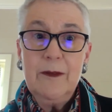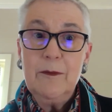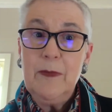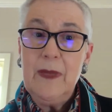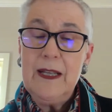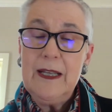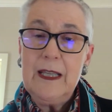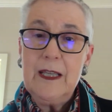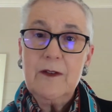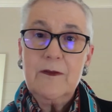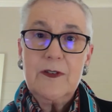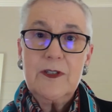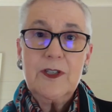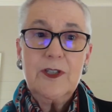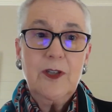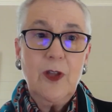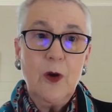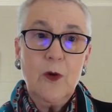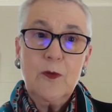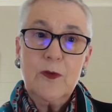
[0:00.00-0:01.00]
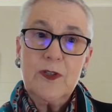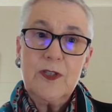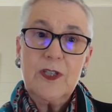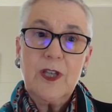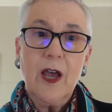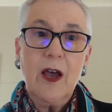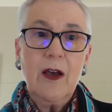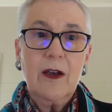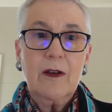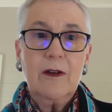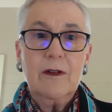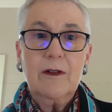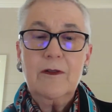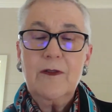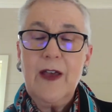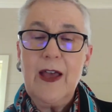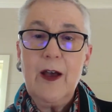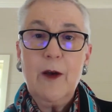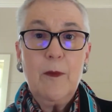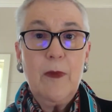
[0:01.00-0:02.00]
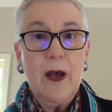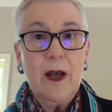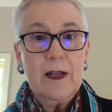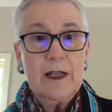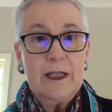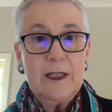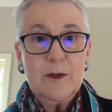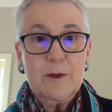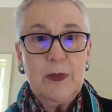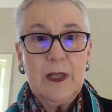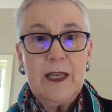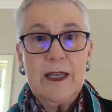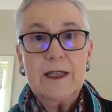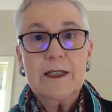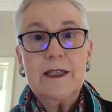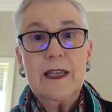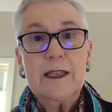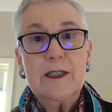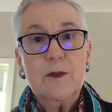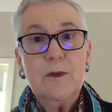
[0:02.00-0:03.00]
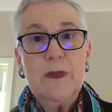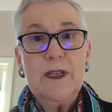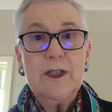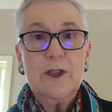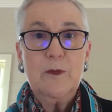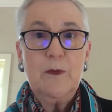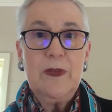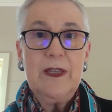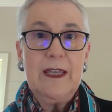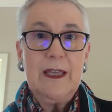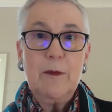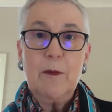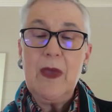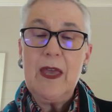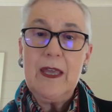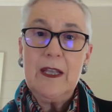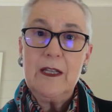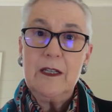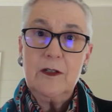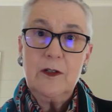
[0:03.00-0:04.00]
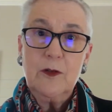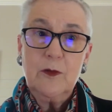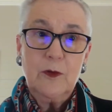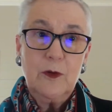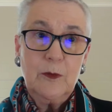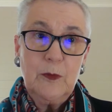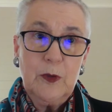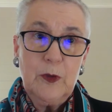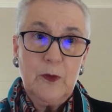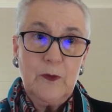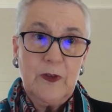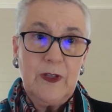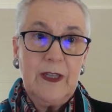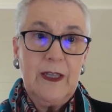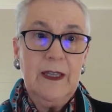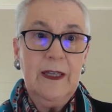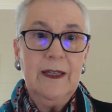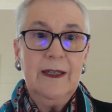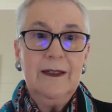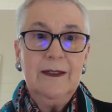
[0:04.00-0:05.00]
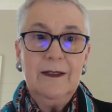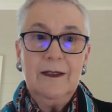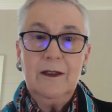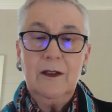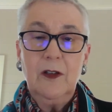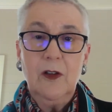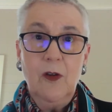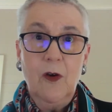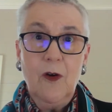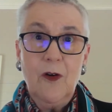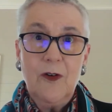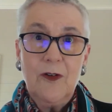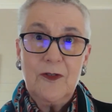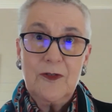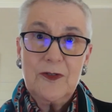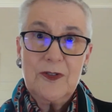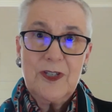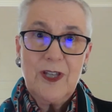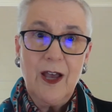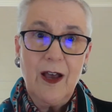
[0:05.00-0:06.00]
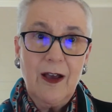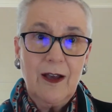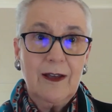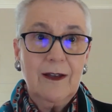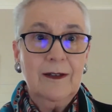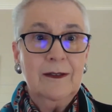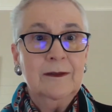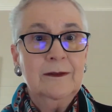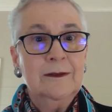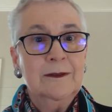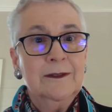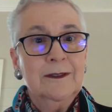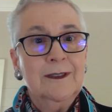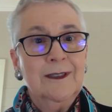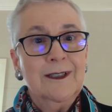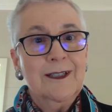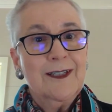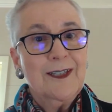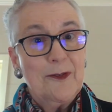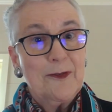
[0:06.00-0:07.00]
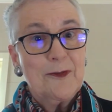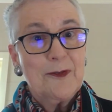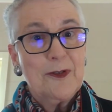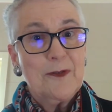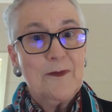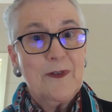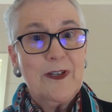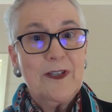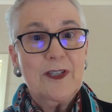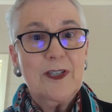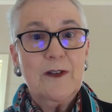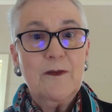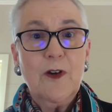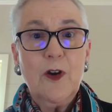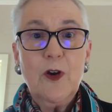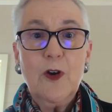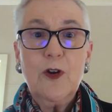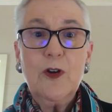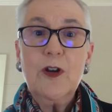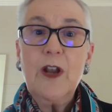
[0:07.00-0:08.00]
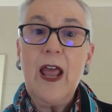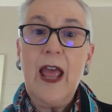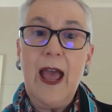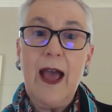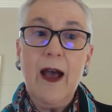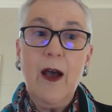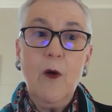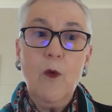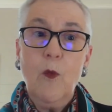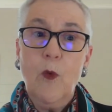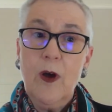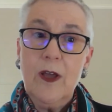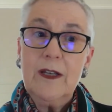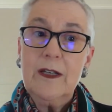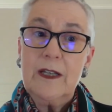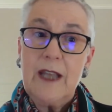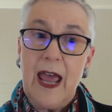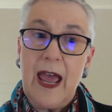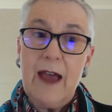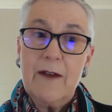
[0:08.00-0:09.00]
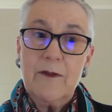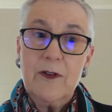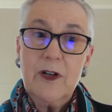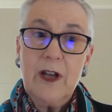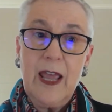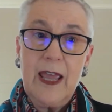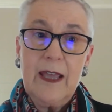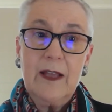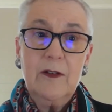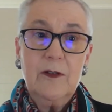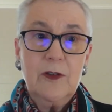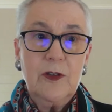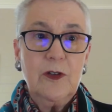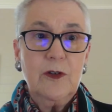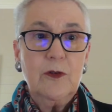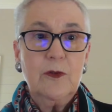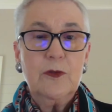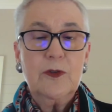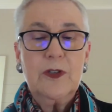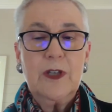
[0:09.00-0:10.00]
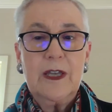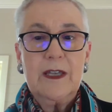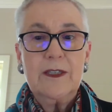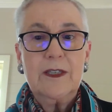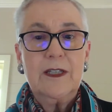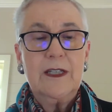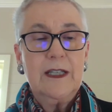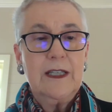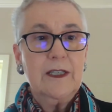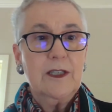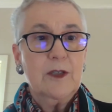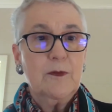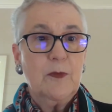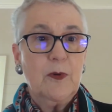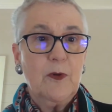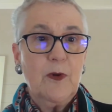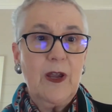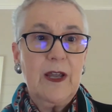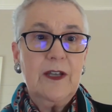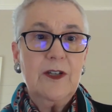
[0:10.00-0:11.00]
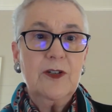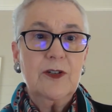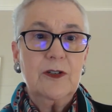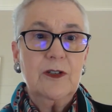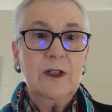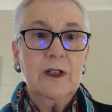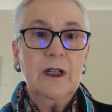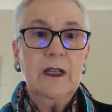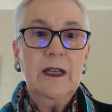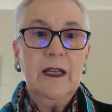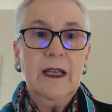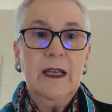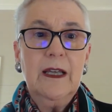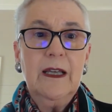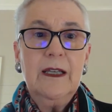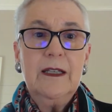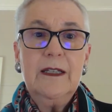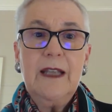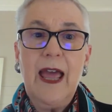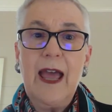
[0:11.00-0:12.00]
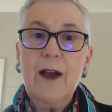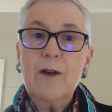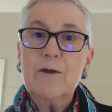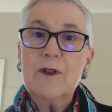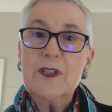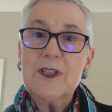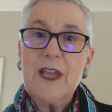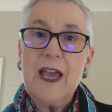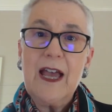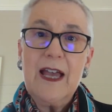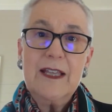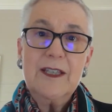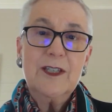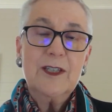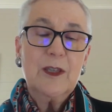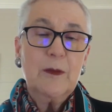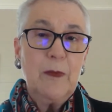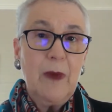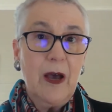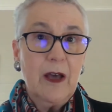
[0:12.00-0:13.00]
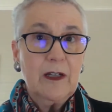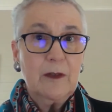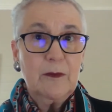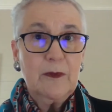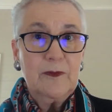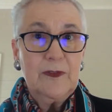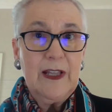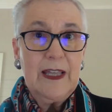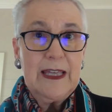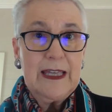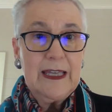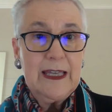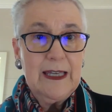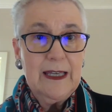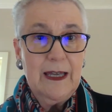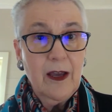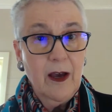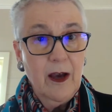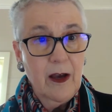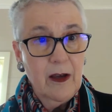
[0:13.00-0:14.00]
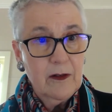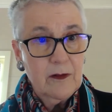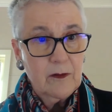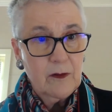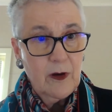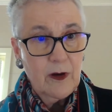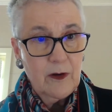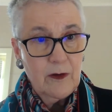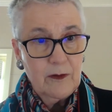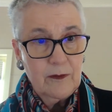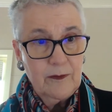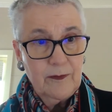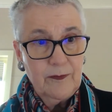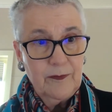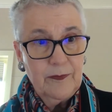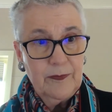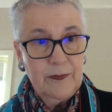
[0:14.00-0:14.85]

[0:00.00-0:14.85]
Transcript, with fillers: Many of us know the saga of how Bonney's Place has missed being made into a movie, a long saga. Others of us have heard how one tavern Hale used as an inspiration now resides at the bottom of Lake Conroe